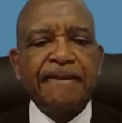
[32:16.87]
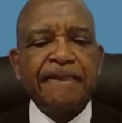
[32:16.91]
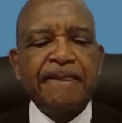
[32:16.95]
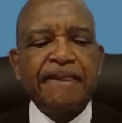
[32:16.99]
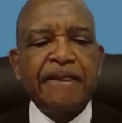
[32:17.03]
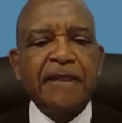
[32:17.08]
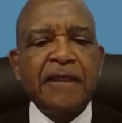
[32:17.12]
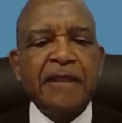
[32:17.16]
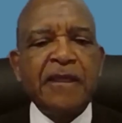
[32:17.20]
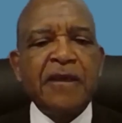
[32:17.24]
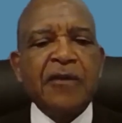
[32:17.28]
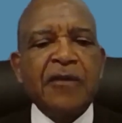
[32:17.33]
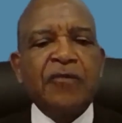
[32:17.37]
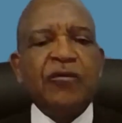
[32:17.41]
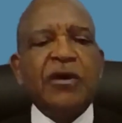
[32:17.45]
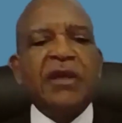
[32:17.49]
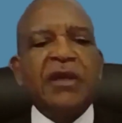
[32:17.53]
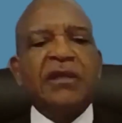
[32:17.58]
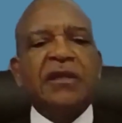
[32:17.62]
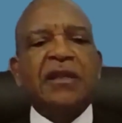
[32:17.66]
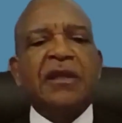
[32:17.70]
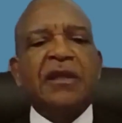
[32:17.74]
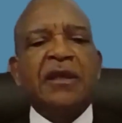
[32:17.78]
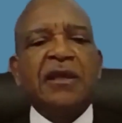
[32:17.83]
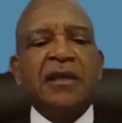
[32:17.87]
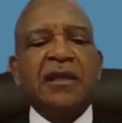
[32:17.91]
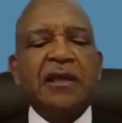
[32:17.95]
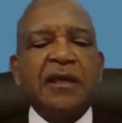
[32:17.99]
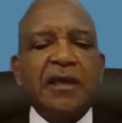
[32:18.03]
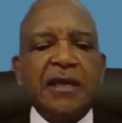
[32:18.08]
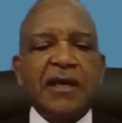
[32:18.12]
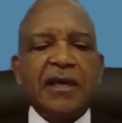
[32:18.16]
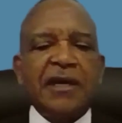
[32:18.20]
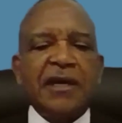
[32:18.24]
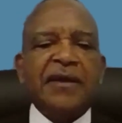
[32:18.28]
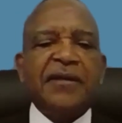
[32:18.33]

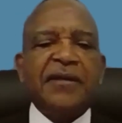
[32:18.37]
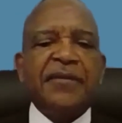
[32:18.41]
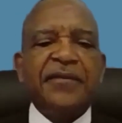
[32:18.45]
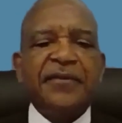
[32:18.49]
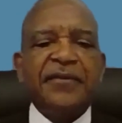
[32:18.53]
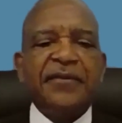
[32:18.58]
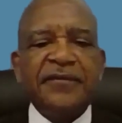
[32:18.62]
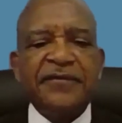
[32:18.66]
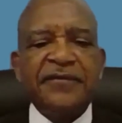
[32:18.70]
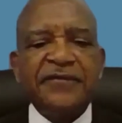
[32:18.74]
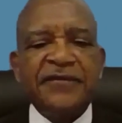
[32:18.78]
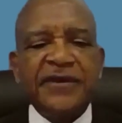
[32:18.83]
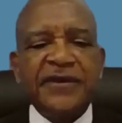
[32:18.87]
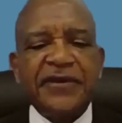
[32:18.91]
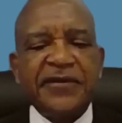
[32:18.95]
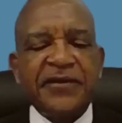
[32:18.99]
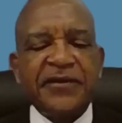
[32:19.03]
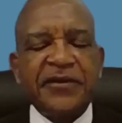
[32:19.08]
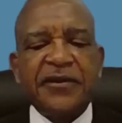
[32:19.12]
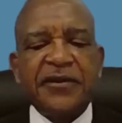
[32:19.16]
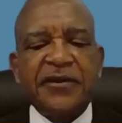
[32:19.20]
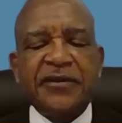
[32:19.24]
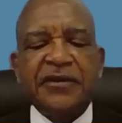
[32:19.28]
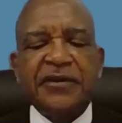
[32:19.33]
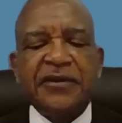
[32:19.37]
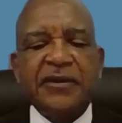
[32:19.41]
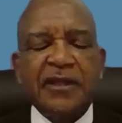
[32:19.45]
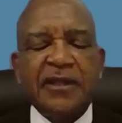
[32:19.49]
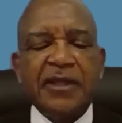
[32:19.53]
Well, very good.